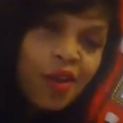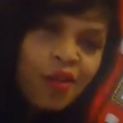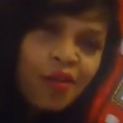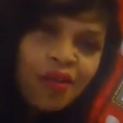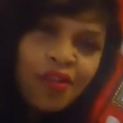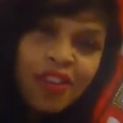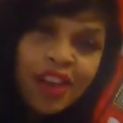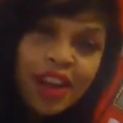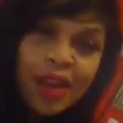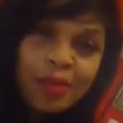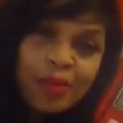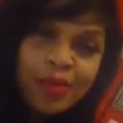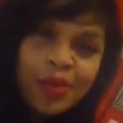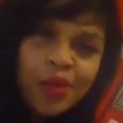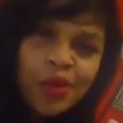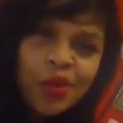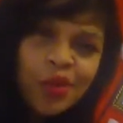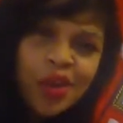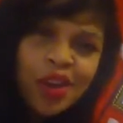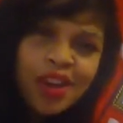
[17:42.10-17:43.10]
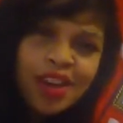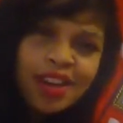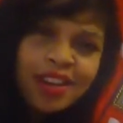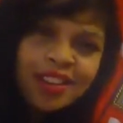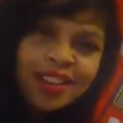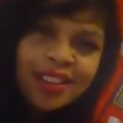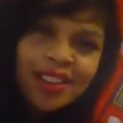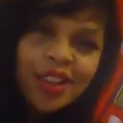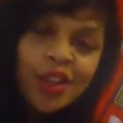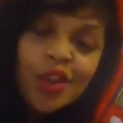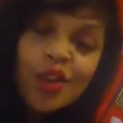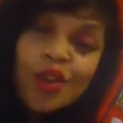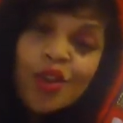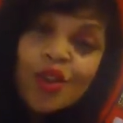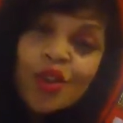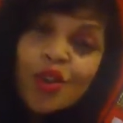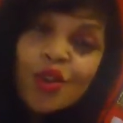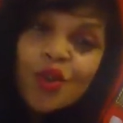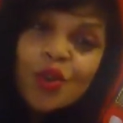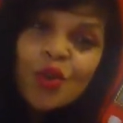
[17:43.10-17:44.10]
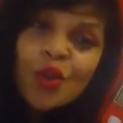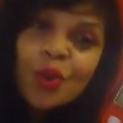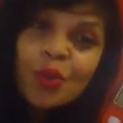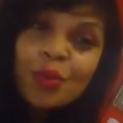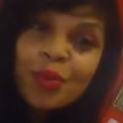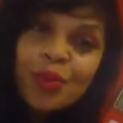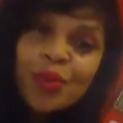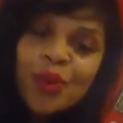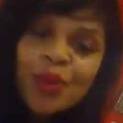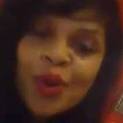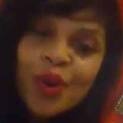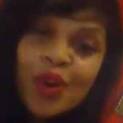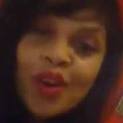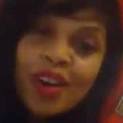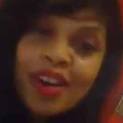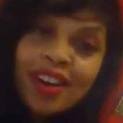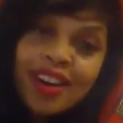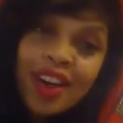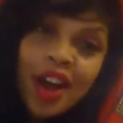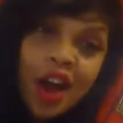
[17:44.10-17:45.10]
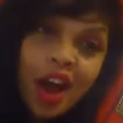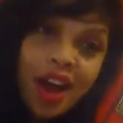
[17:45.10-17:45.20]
flap song, soup song,